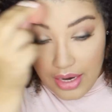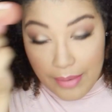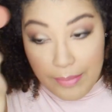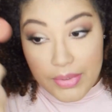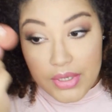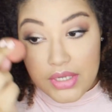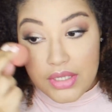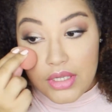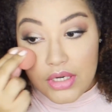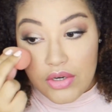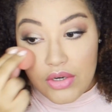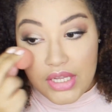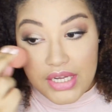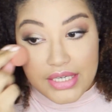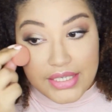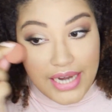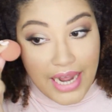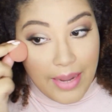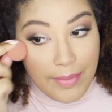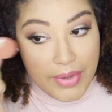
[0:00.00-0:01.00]
I'm literally
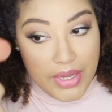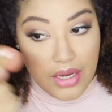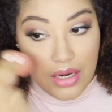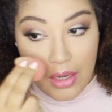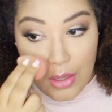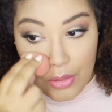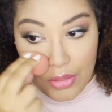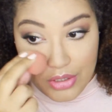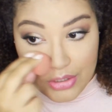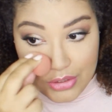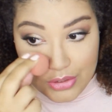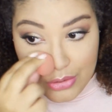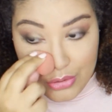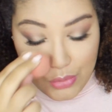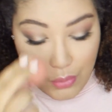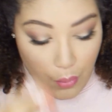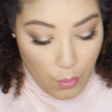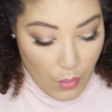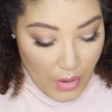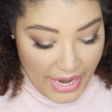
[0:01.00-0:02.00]
dabbing the
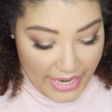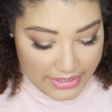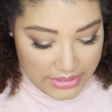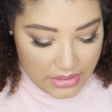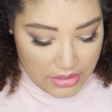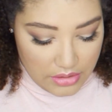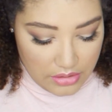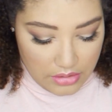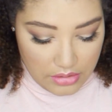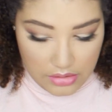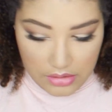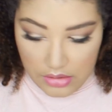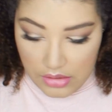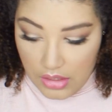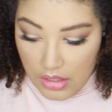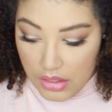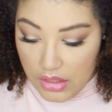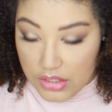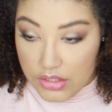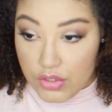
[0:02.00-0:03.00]
sweat.
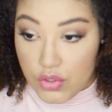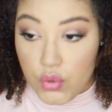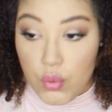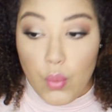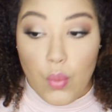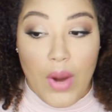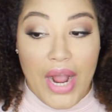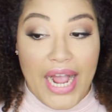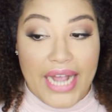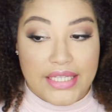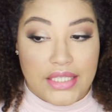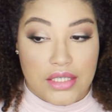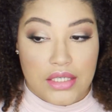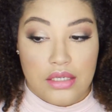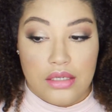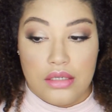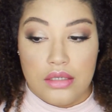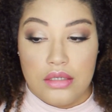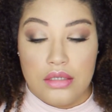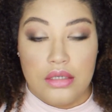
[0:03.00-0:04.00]
The
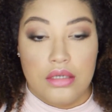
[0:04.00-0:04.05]
sweat!